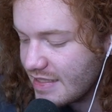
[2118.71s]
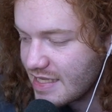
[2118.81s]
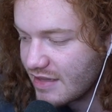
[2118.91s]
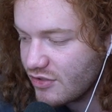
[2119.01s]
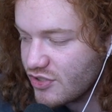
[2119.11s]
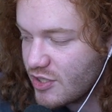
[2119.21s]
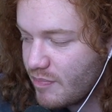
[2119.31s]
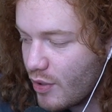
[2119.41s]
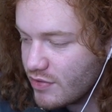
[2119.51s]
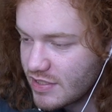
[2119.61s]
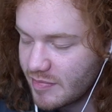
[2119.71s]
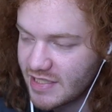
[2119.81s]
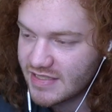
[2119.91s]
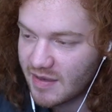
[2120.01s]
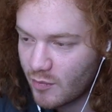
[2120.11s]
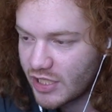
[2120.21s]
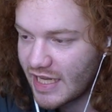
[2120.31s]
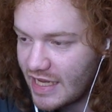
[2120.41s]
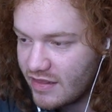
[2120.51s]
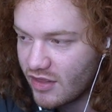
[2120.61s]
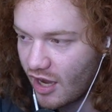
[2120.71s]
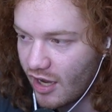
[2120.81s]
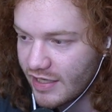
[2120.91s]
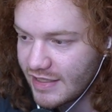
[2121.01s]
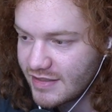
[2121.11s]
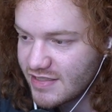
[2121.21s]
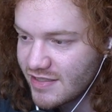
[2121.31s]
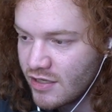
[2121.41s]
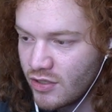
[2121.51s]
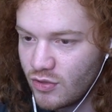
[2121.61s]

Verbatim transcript: is that there's supposed to be someone in the audience